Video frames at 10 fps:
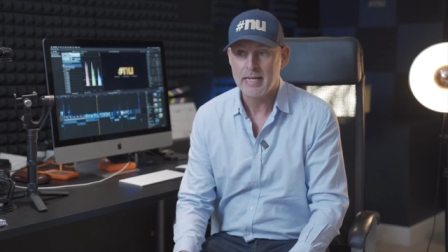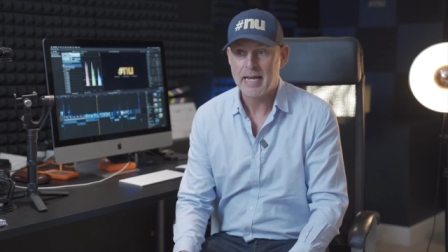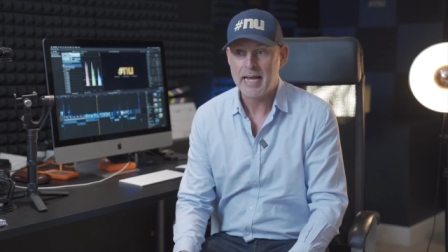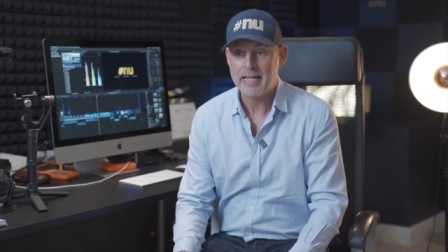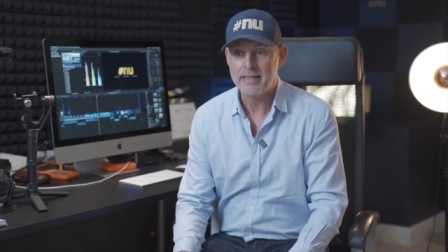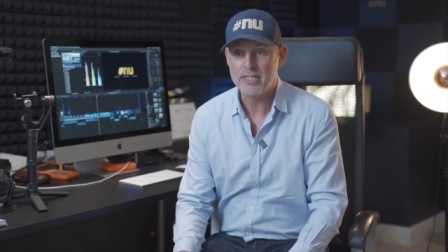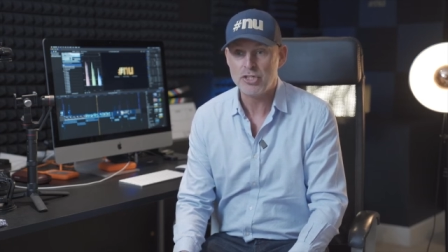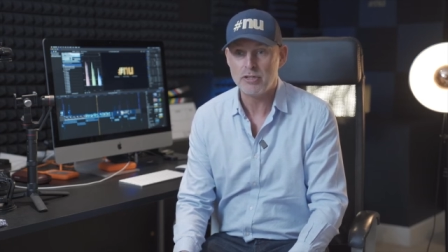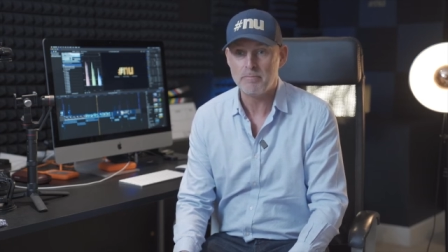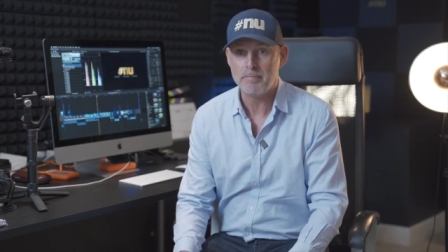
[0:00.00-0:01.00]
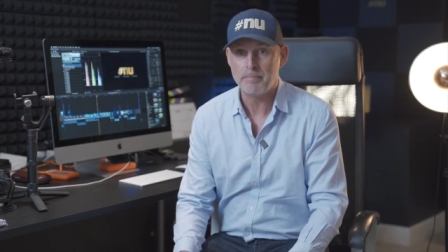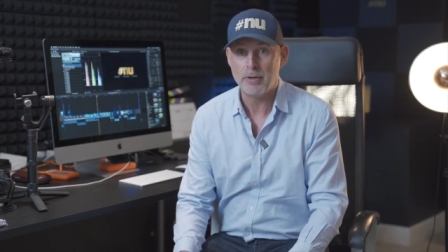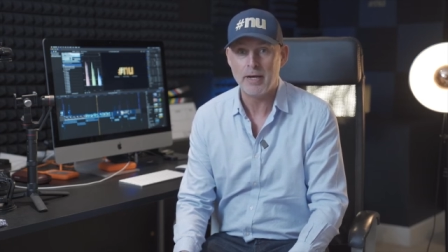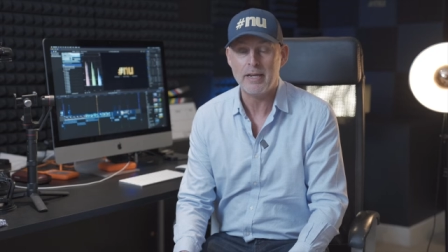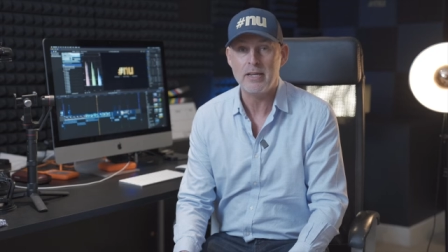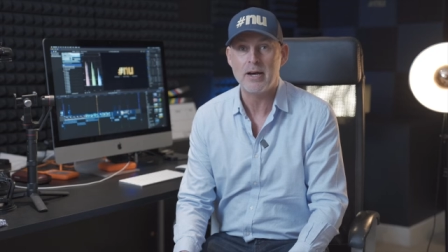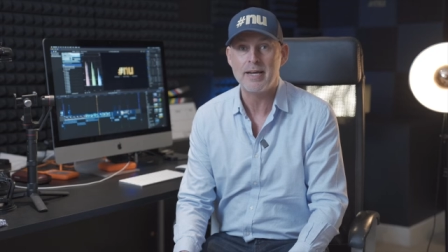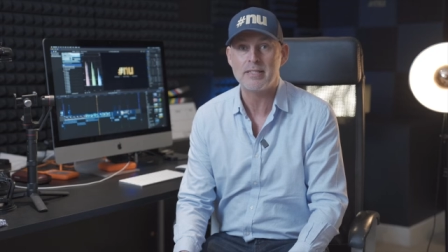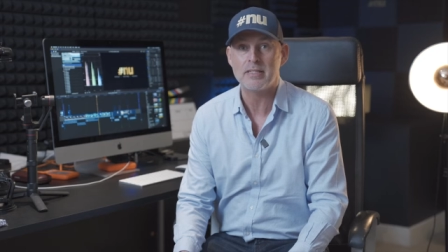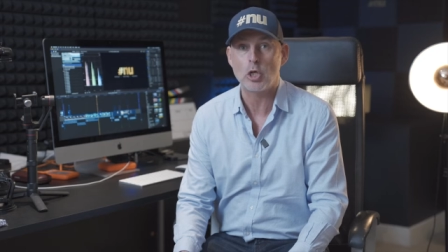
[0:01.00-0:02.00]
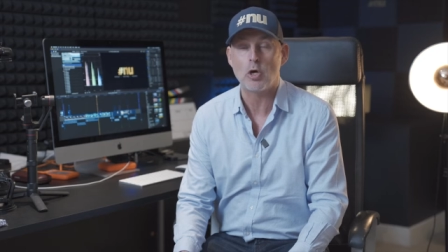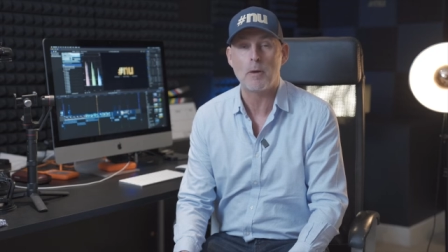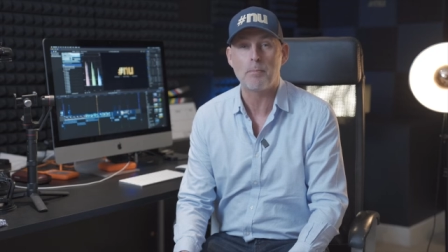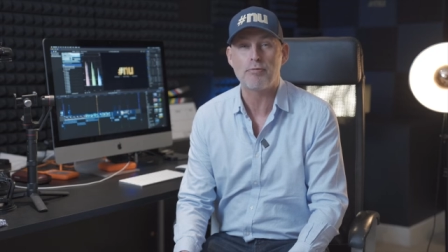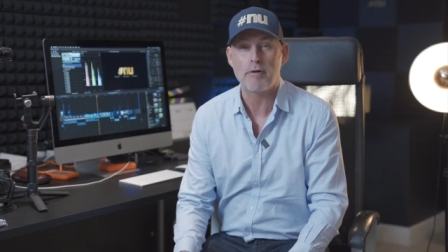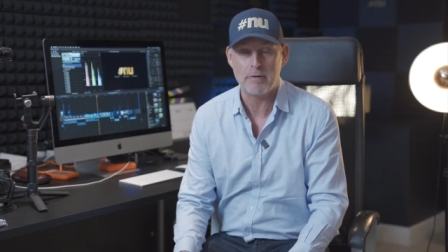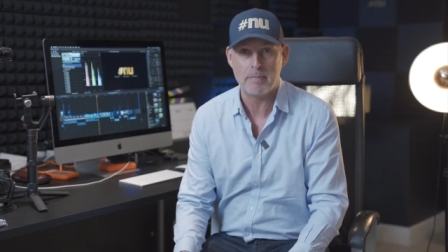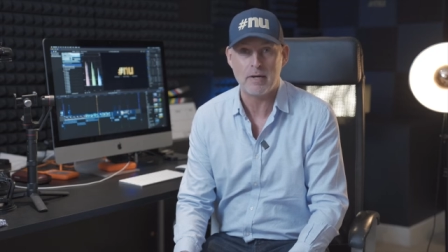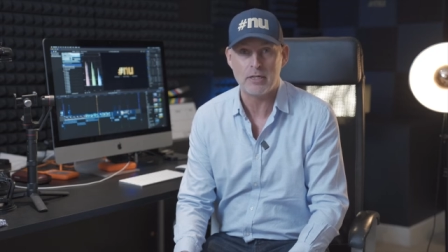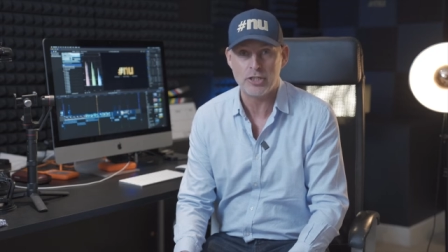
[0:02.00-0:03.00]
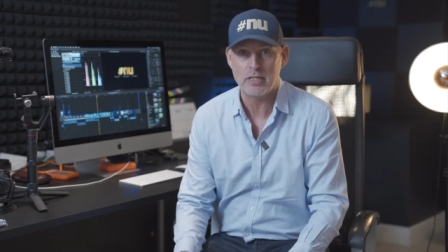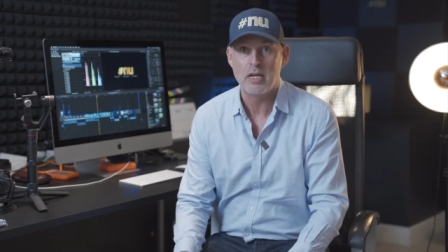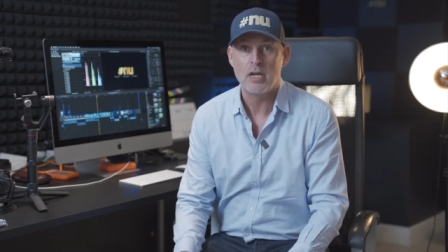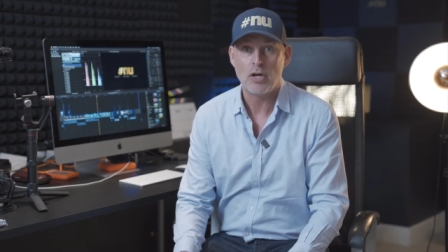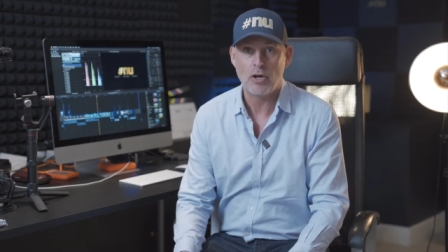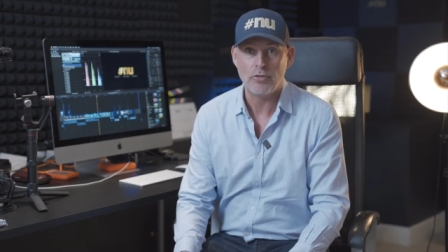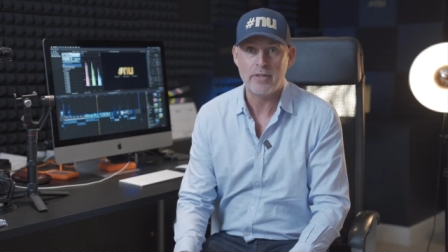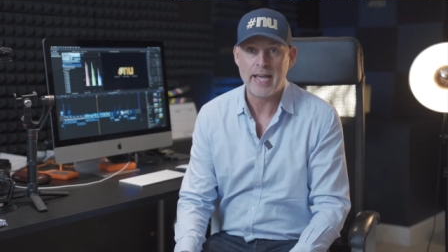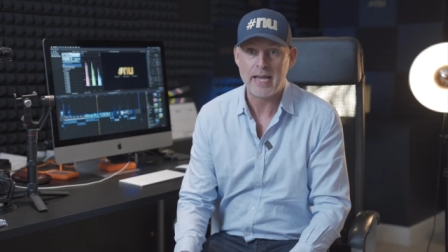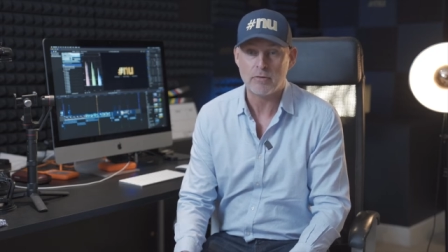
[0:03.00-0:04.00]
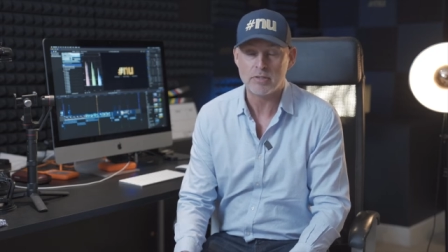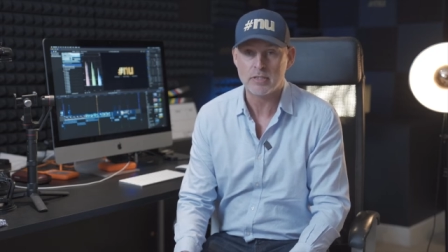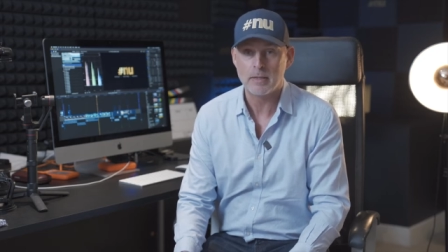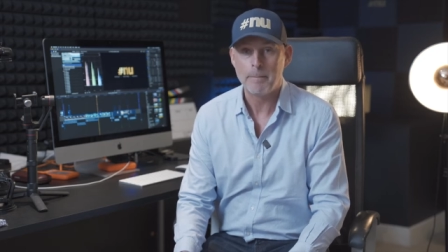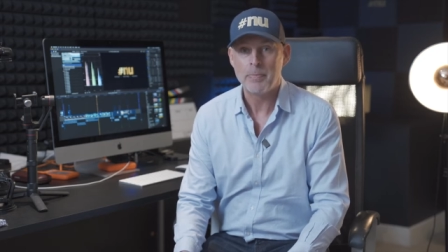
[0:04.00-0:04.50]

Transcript: and this should put a nice lot of profit margin on the house.